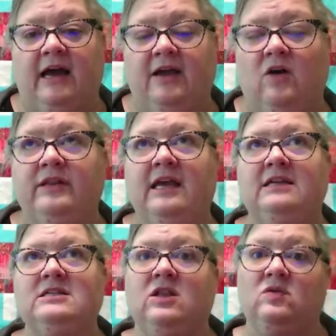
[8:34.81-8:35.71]
I only get
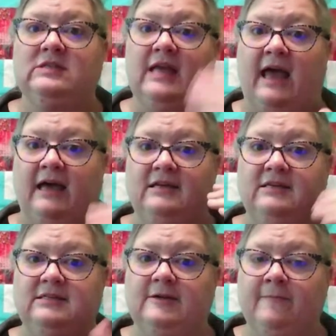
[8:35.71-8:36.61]
as close
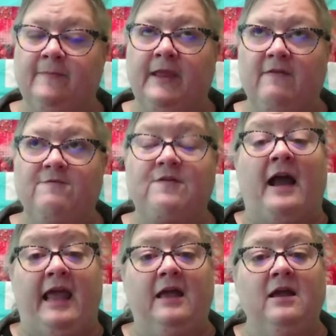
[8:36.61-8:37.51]
as
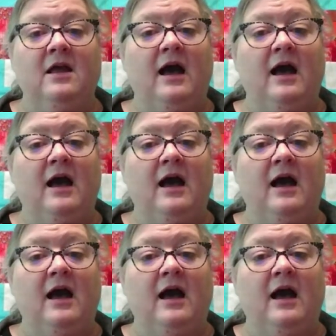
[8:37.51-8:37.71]
Friday.